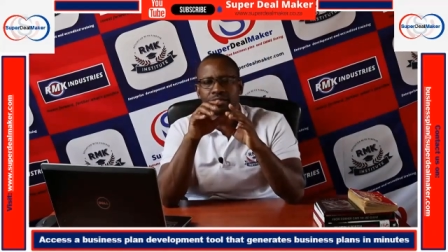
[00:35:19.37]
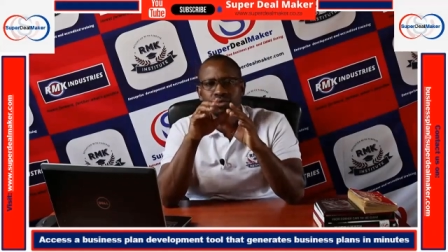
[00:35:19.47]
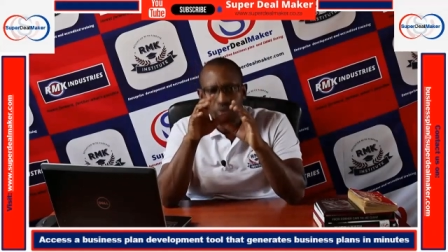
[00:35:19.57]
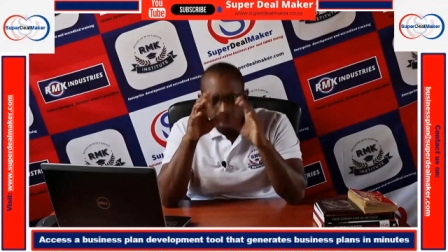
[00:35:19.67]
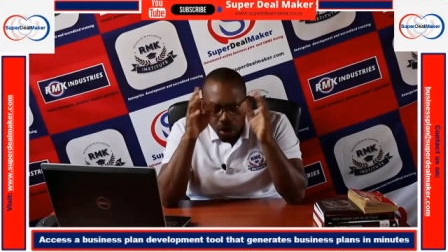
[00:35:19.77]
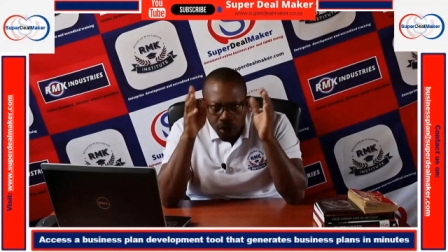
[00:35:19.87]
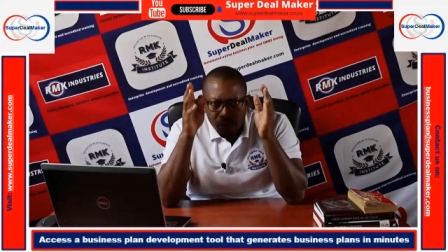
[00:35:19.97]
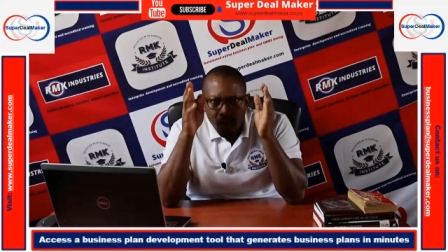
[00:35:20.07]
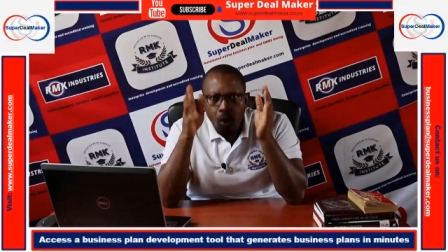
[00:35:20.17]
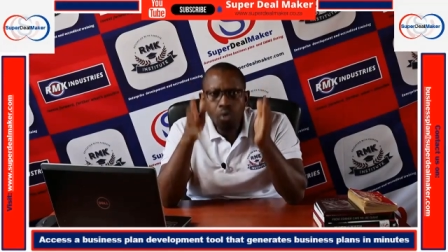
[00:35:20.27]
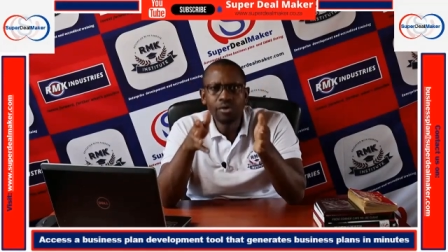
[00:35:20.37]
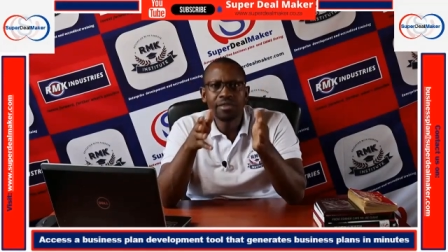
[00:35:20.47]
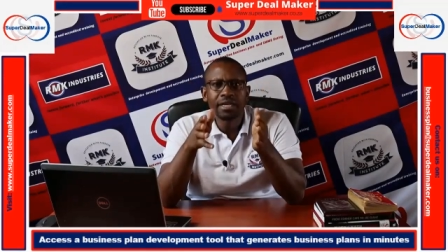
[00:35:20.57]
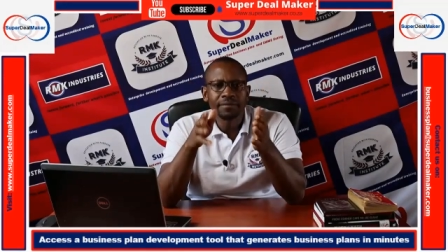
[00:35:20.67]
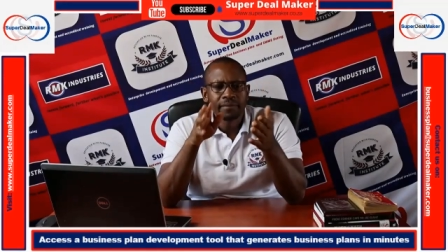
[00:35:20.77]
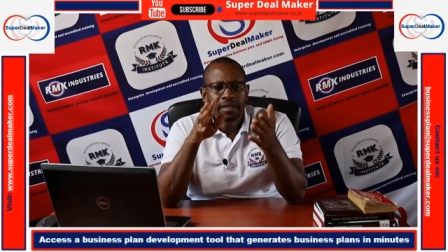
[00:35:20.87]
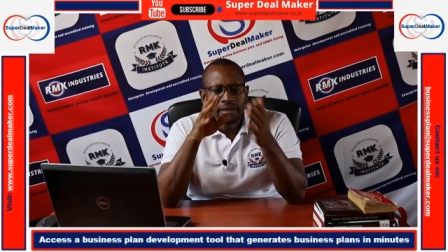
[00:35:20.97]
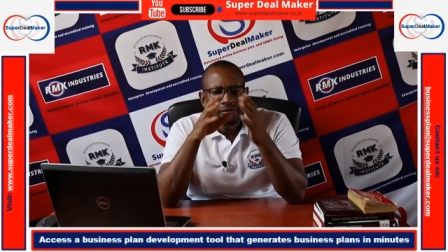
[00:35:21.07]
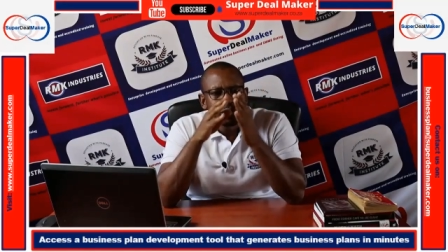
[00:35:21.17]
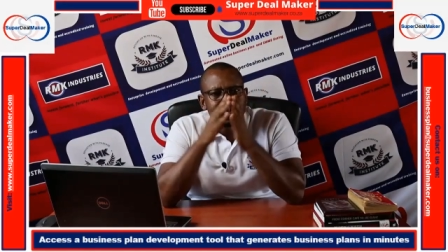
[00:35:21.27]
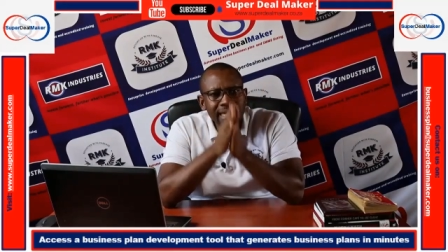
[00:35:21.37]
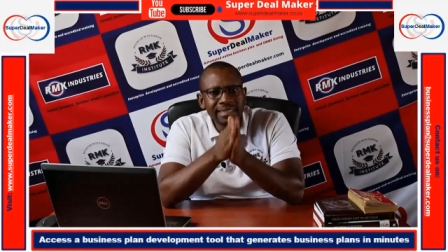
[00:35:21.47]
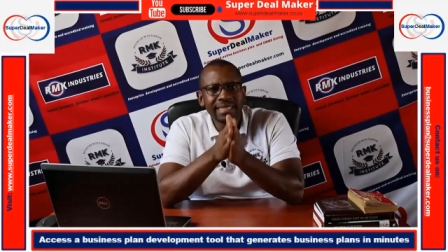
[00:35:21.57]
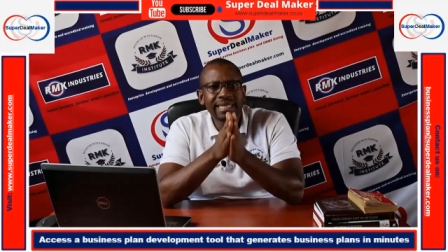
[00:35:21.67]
So the whole thing, if you start a